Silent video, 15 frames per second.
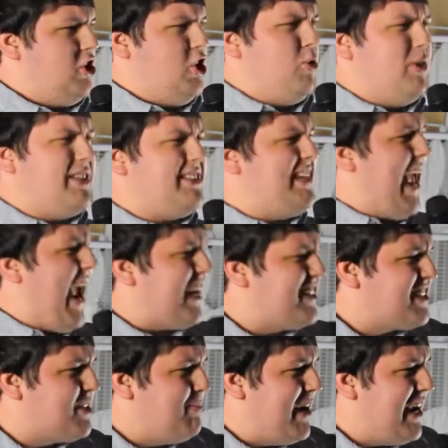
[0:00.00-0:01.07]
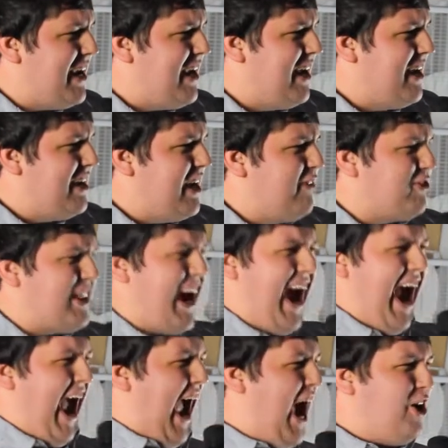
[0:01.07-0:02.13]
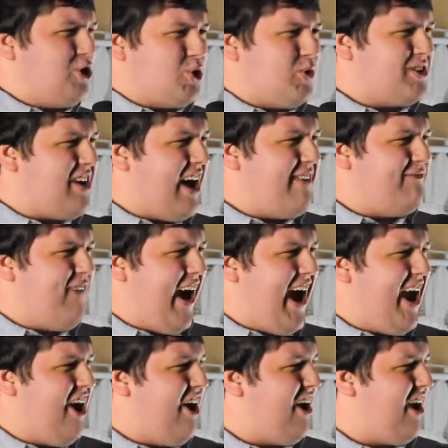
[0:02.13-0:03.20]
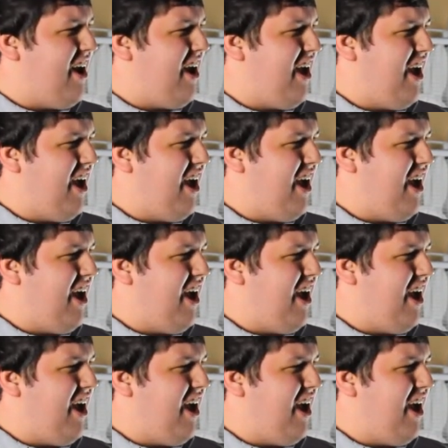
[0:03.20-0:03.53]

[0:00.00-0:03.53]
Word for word: you would text me if the house was on fire?